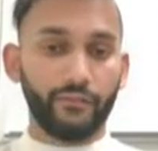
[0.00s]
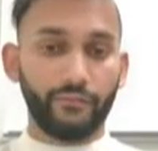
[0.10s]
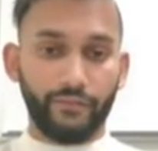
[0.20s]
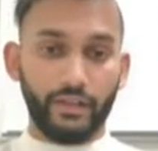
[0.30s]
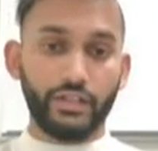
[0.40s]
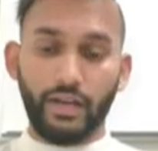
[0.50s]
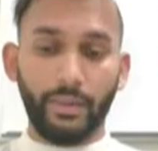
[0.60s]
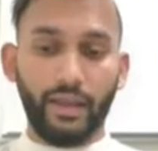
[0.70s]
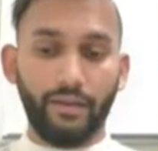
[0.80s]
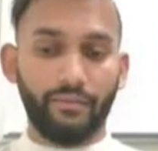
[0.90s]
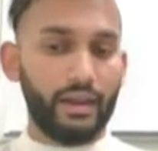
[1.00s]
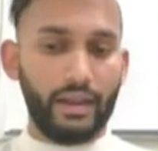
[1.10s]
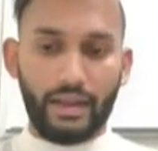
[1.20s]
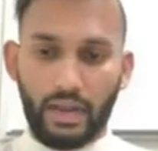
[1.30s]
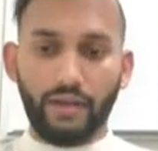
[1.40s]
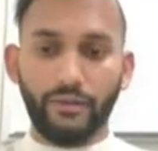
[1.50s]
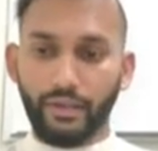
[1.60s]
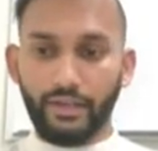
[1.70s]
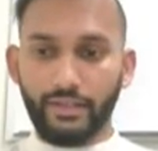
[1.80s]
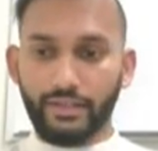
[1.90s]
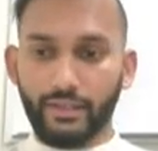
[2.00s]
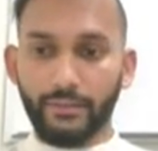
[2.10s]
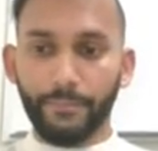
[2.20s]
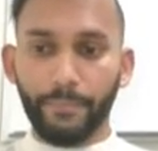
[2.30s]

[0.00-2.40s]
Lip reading: function and behave and everything in detail.